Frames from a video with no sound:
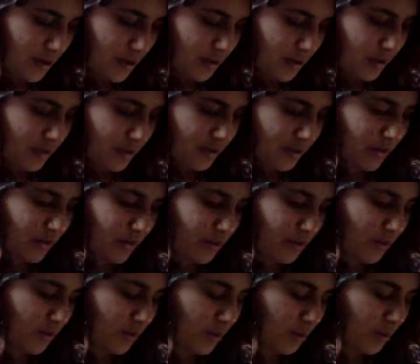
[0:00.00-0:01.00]
because it looks
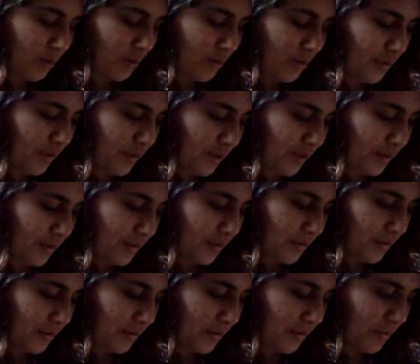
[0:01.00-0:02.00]
horrible when you
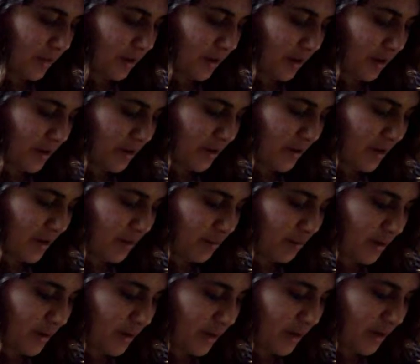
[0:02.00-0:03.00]
do have
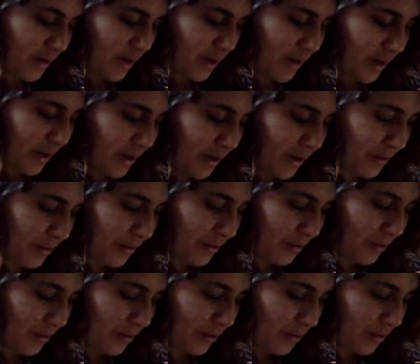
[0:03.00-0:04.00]
bad lighting.
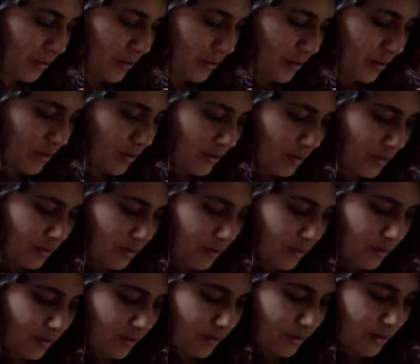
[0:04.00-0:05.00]

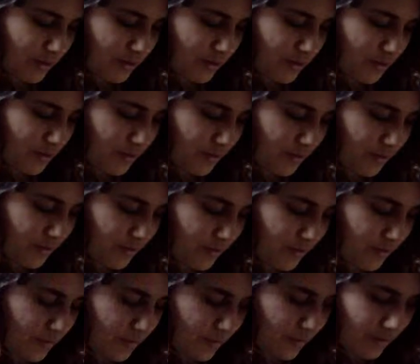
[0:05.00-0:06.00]
All that stuff.
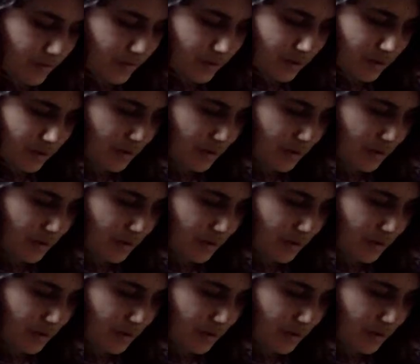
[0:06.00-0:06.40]
Okay,